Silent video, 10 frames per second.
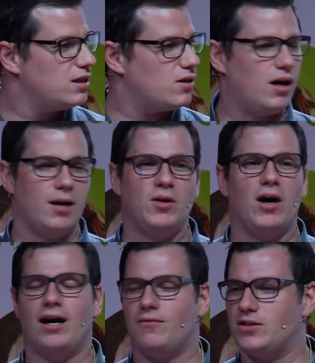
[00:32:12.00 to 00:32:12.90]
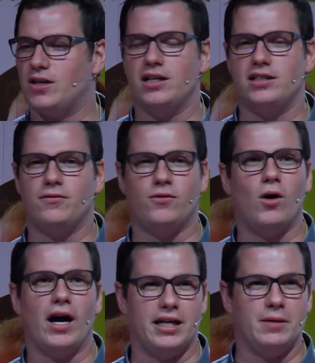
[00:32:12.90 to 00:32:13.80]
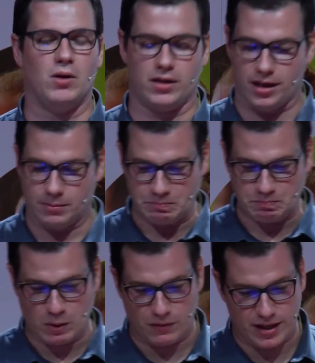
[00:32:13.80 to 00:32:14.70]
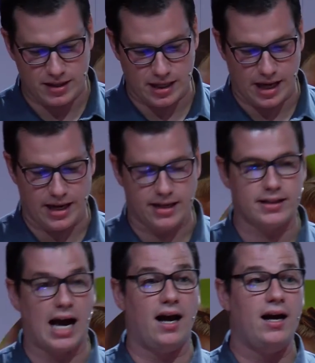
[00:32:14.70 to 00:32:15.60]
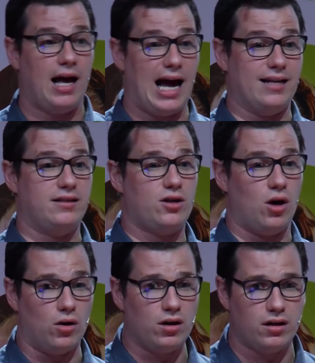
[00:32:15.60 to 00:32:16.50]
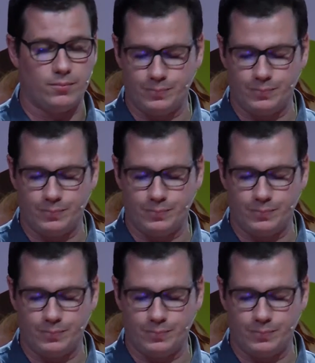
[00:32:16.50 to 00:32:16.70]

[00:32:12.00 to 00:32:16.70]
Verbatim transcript: So I'm not advertising for anybody, but this is AntConc.